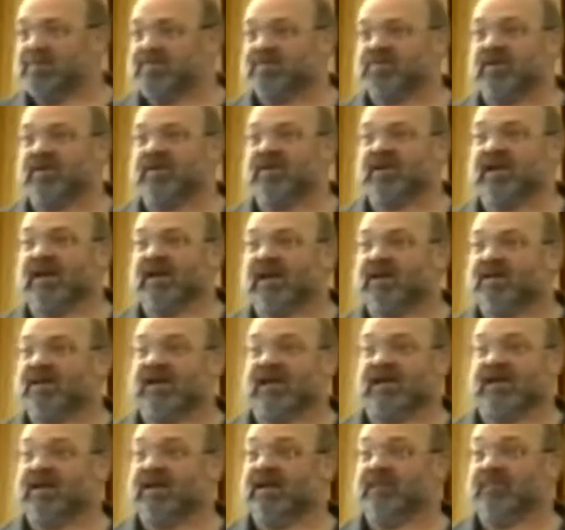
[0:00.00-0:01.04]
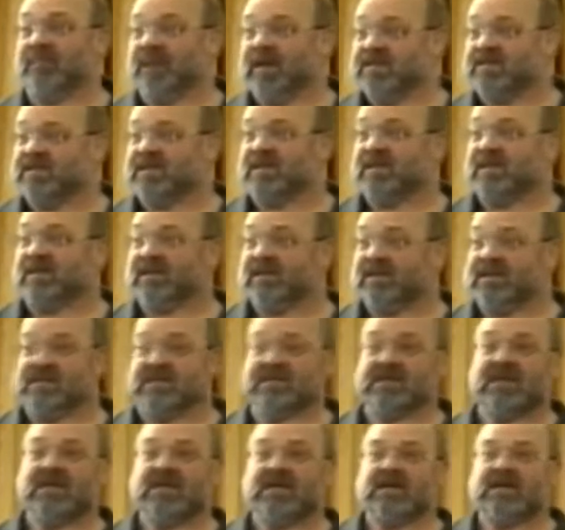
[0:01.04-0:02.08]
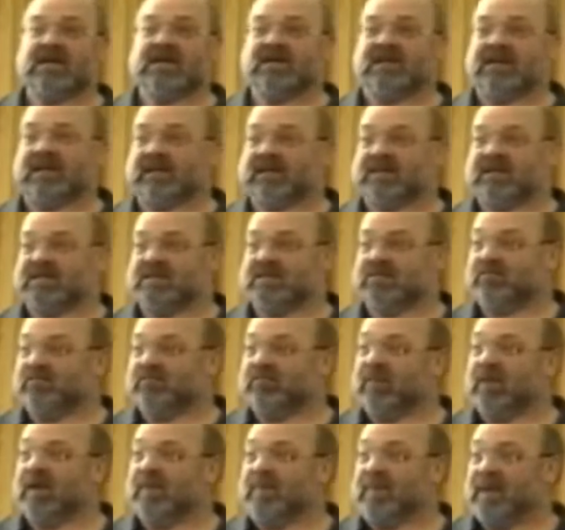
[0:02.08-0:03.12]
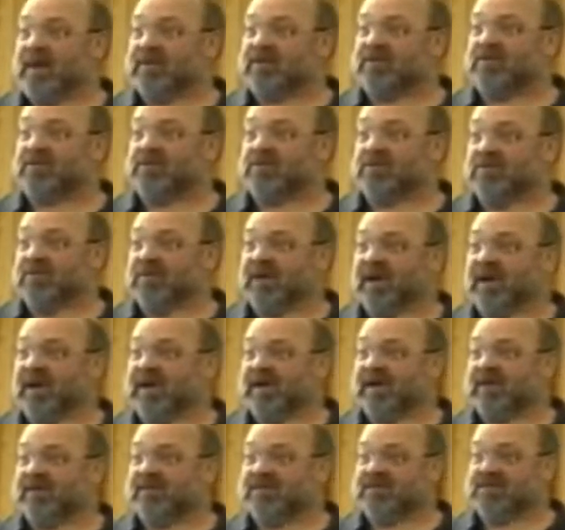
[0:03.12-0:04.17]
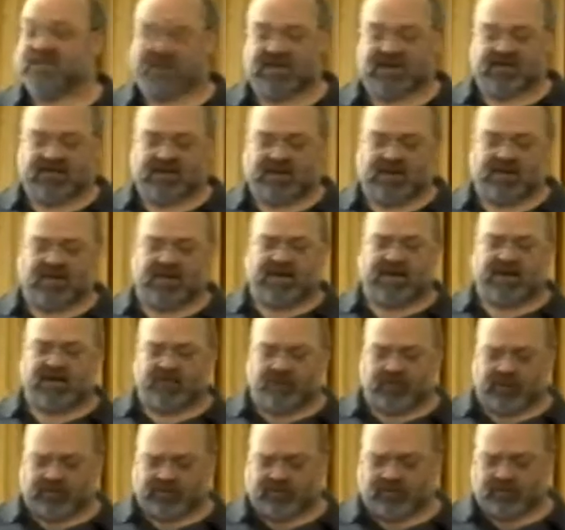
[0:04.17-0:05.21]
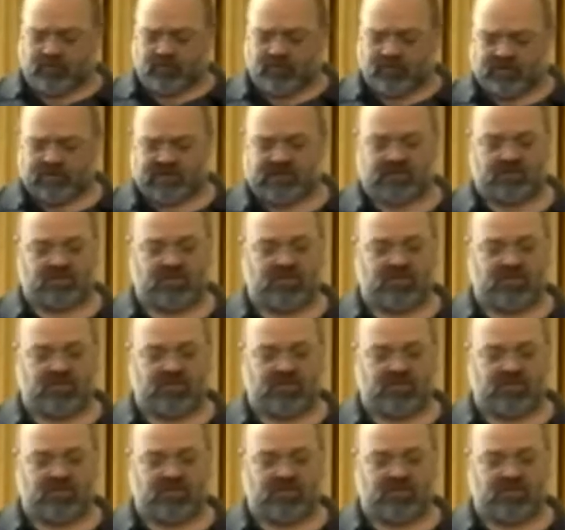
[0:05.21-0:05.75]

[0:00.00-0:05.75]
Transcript: or anything like that. And basically that doesn't amount to any significant amount of work for us.